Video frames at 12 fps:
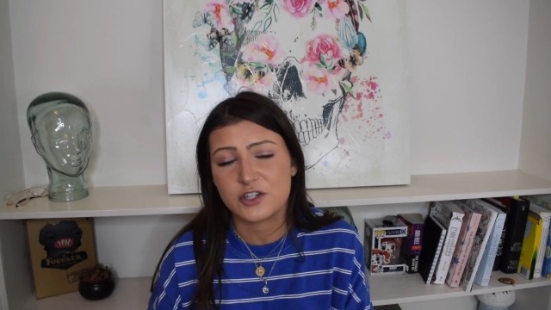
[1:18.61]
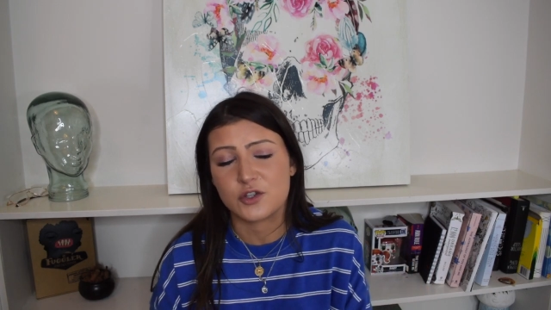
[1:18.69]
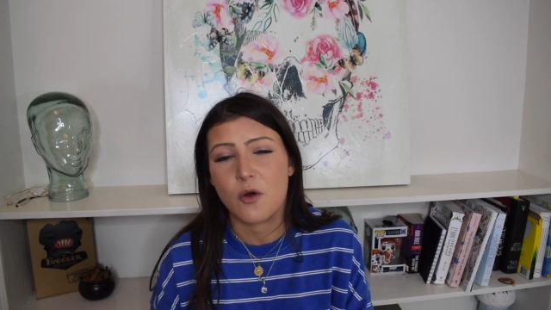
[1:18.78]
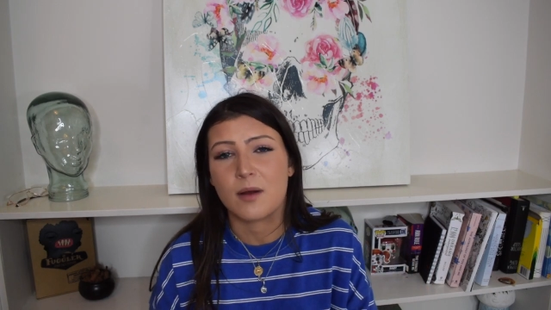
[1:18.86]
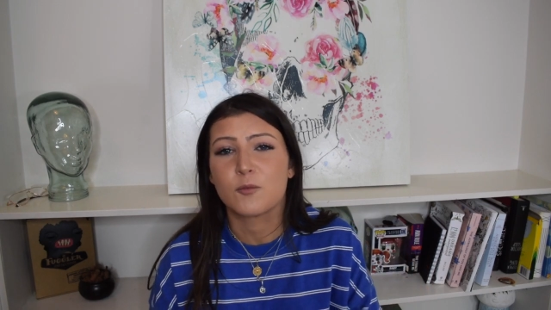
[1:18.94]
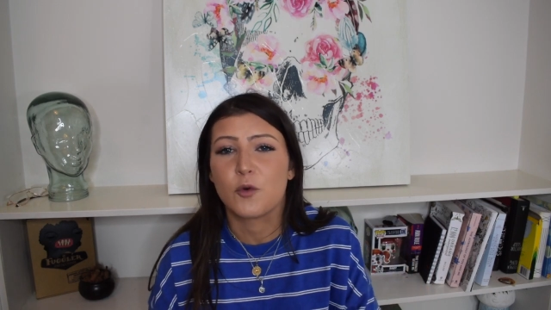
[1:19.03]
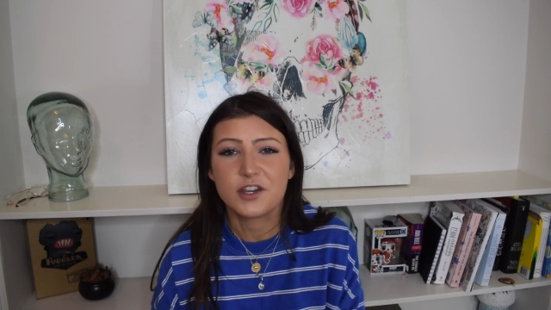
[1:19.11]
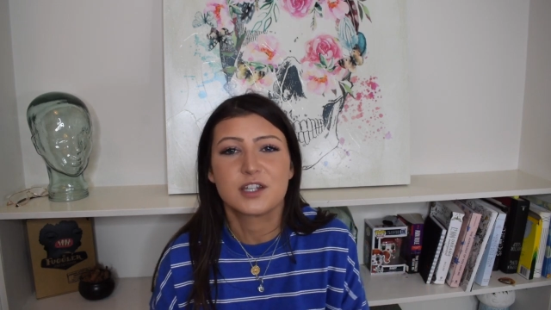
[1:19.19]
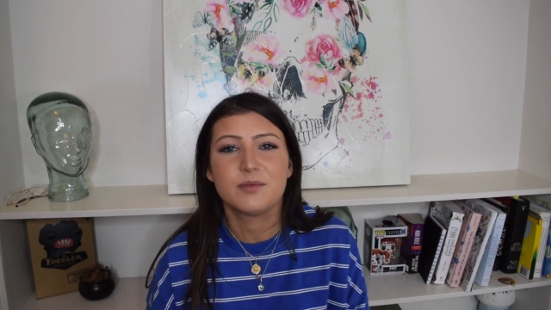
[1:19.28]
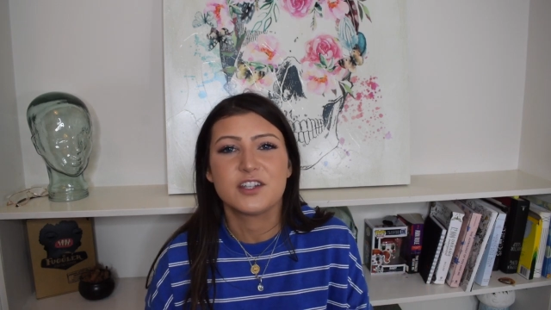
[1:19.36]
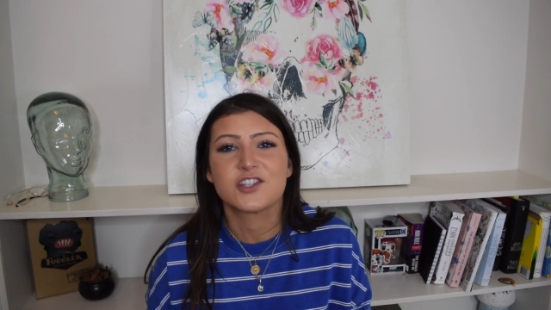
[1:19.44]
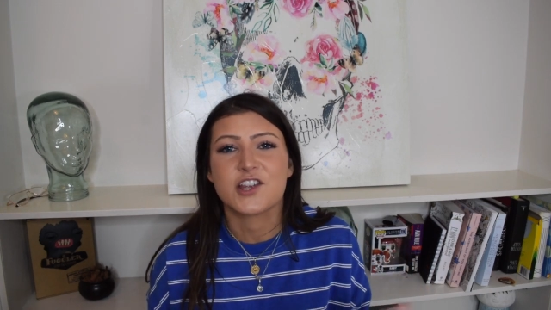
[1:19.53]
so I'm going
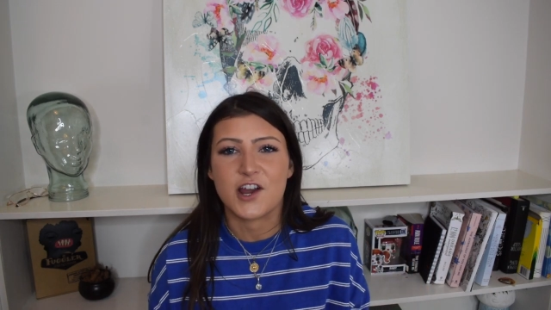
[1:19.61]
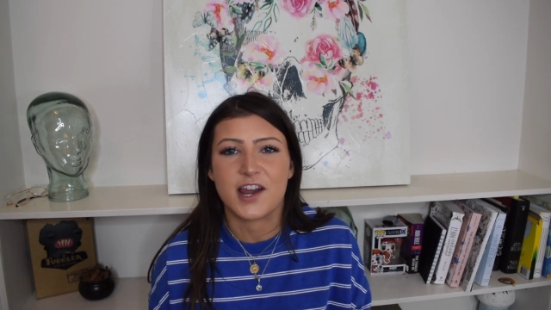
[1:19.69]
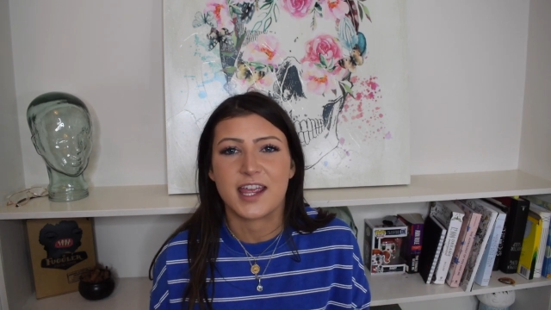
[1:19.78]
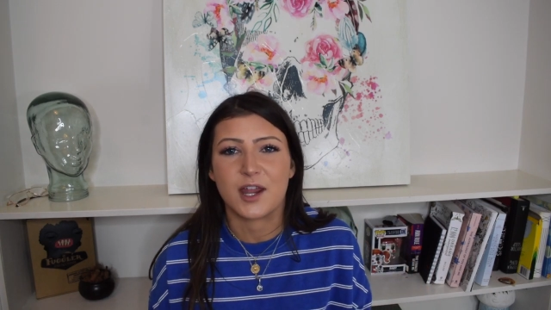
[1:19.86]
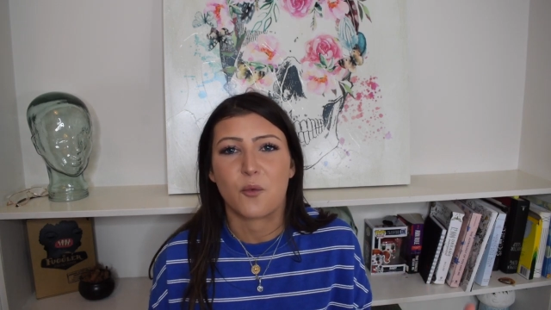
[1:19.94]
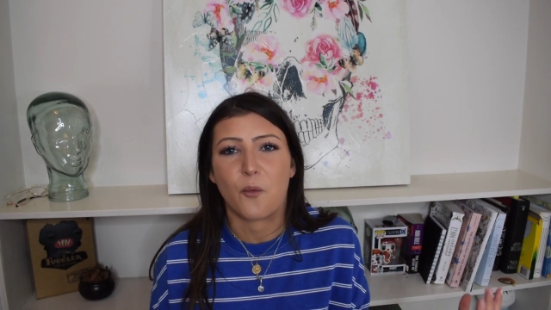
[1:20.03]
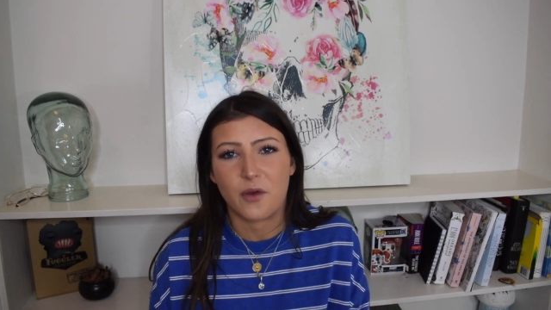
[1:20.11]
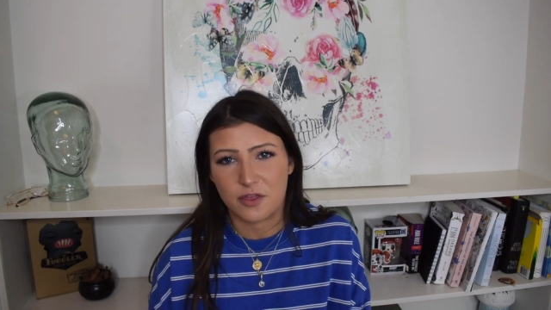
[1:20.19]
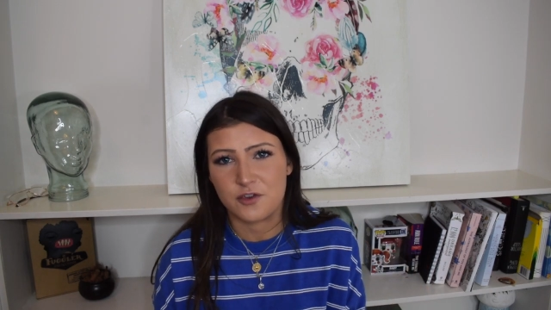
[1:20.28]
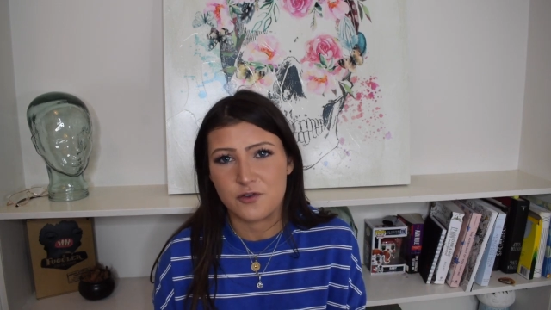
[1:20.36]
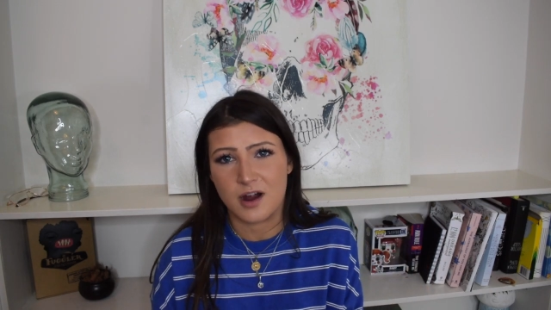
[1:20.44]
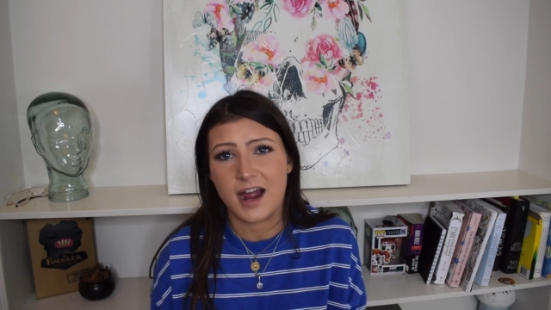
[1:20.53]
to be sharing it
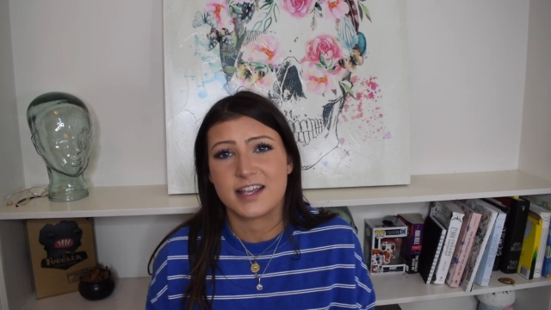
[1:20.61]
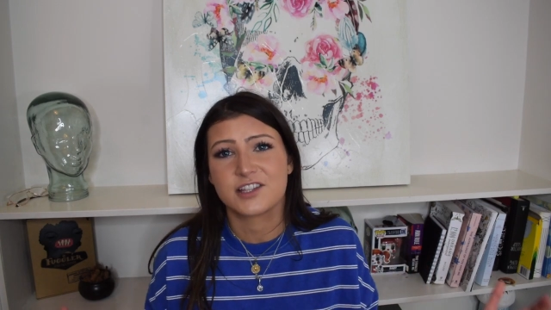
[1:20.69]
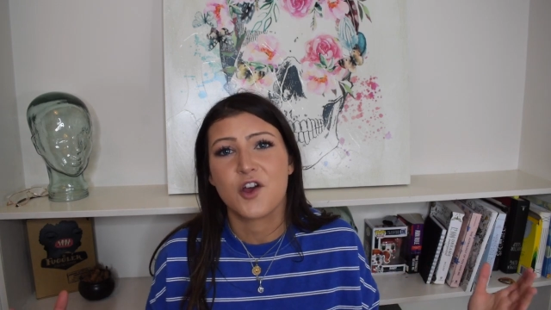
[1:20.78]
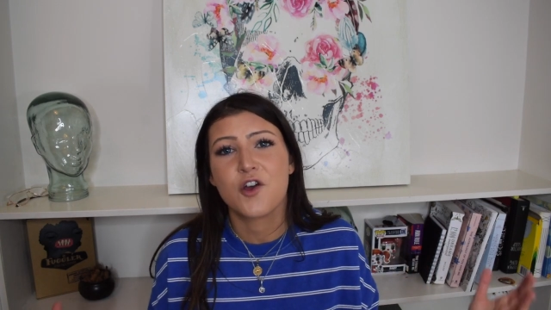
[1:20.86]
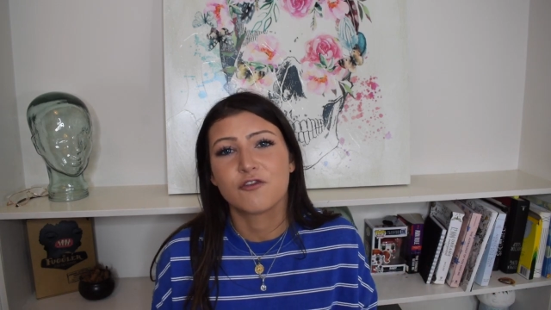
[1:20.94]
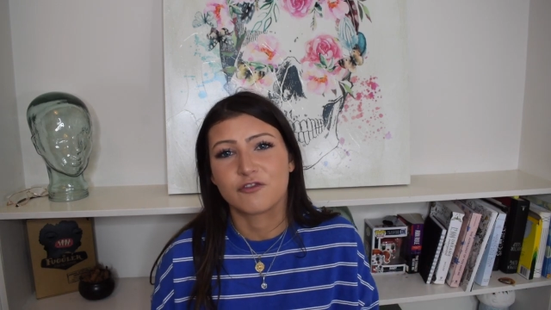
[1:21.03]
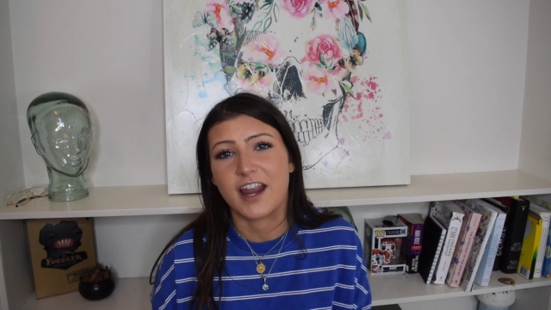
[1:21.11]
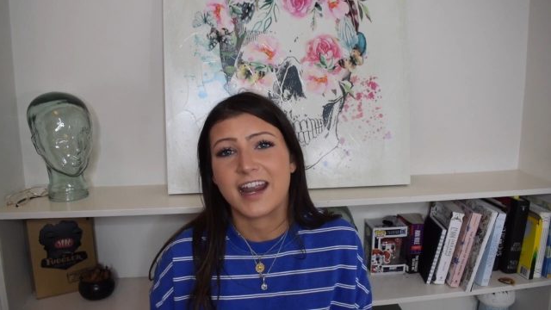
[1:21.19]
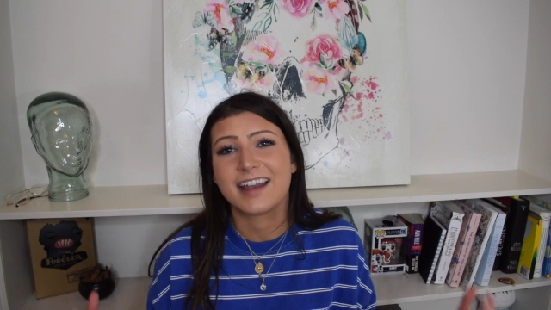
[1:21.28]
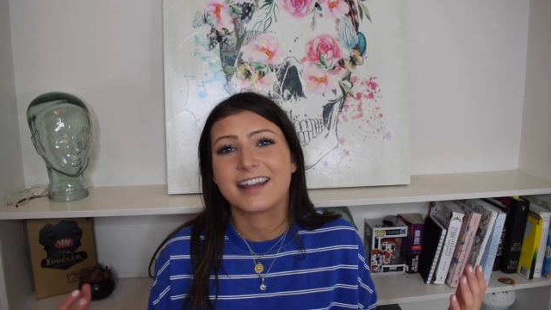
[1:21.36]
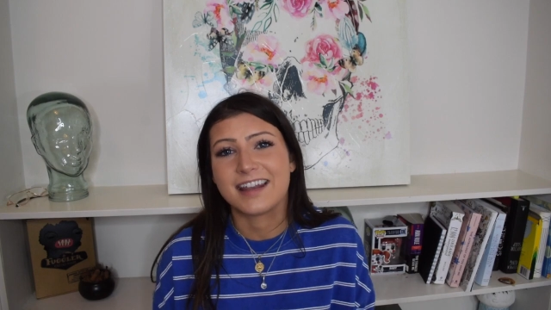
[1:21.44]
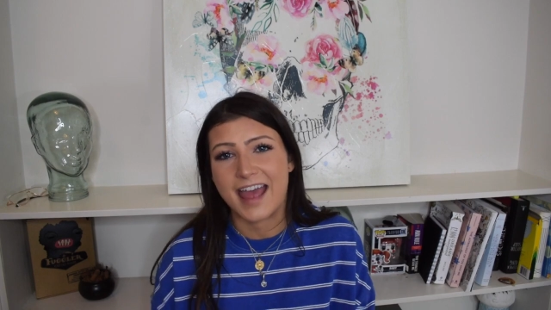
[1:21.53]
with you guys
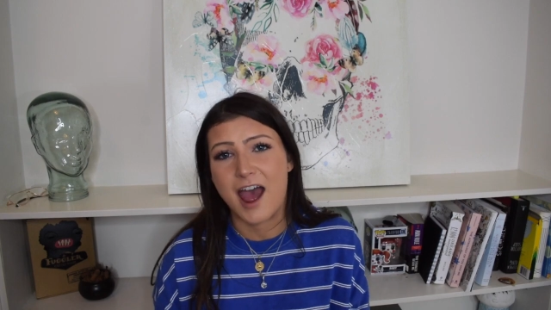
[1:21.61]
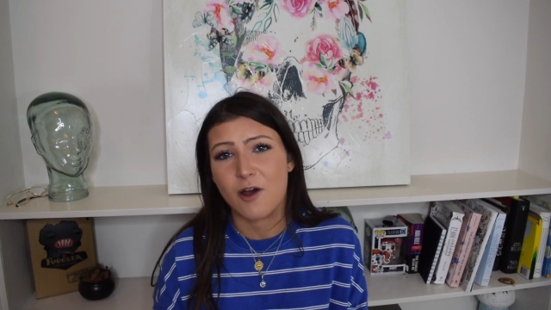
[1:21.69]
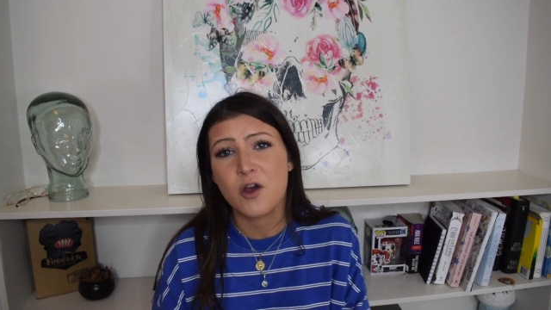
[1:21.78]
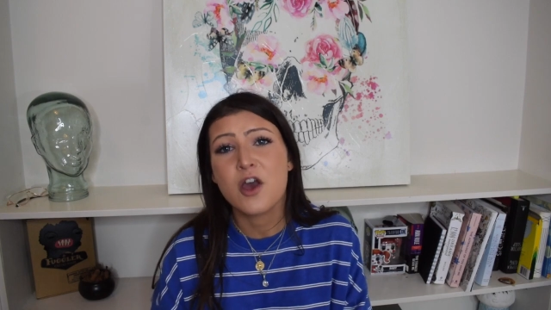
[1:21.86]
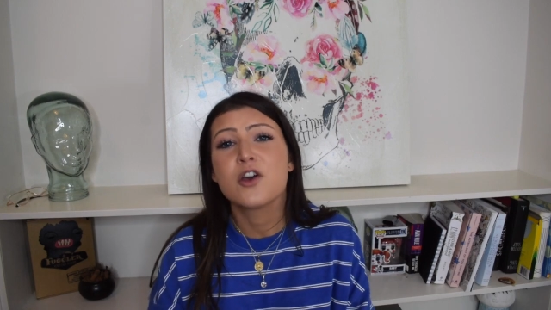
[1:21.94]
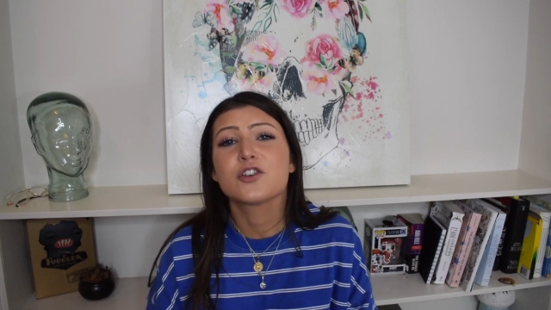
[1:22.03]
right now.